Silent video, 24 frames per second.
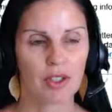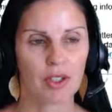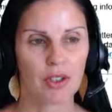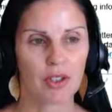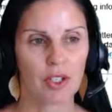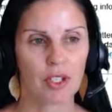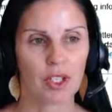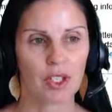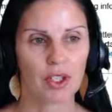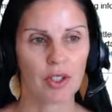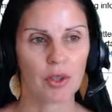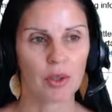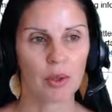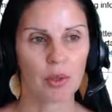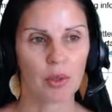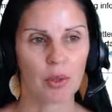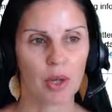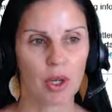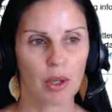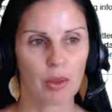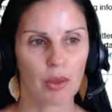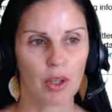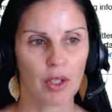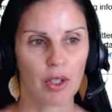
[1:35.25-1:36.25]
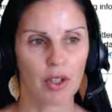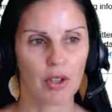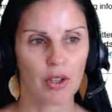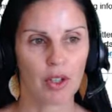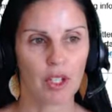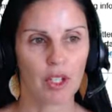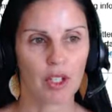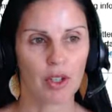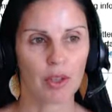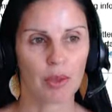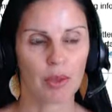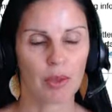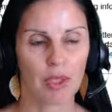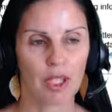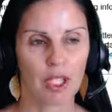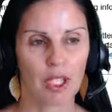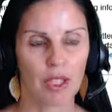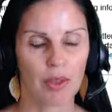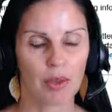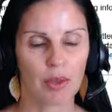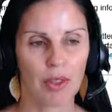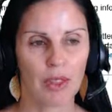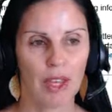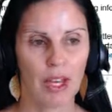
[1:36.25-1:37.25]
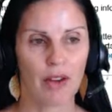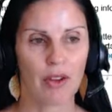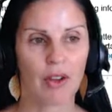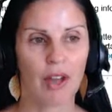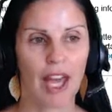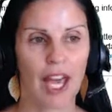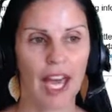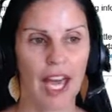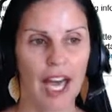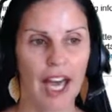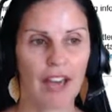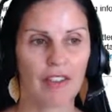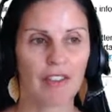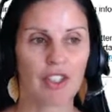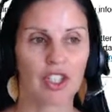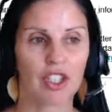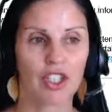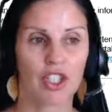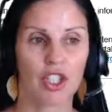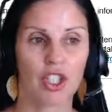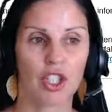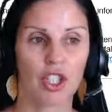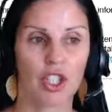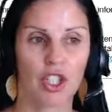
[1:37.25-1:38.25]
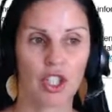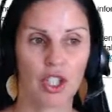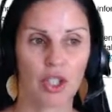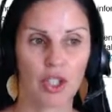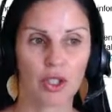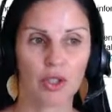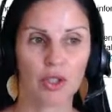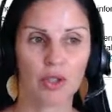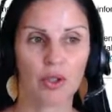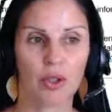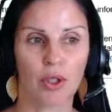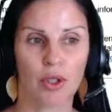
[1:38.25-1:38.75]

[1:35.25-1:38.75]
create a new appointment, or create a new meeting without having to go